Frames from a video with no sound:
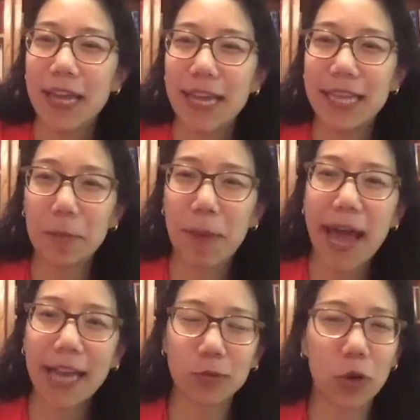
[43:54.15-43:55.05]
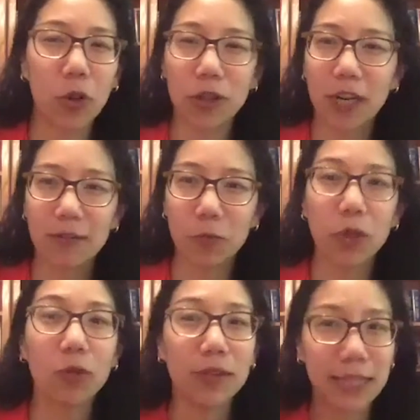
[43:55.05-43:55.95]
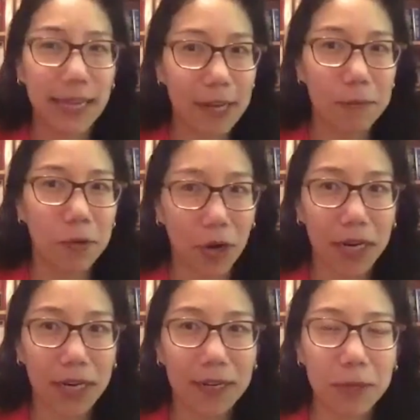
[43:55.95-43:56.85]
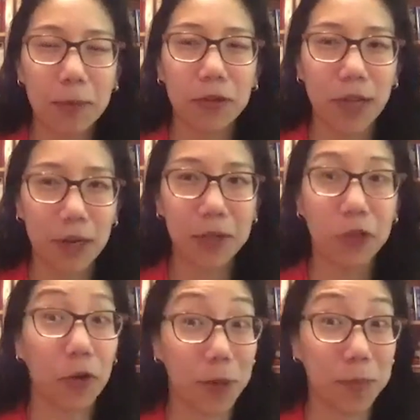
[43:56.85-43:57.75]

in the past, we only thought of, when you said immigrant, people thought about Europe.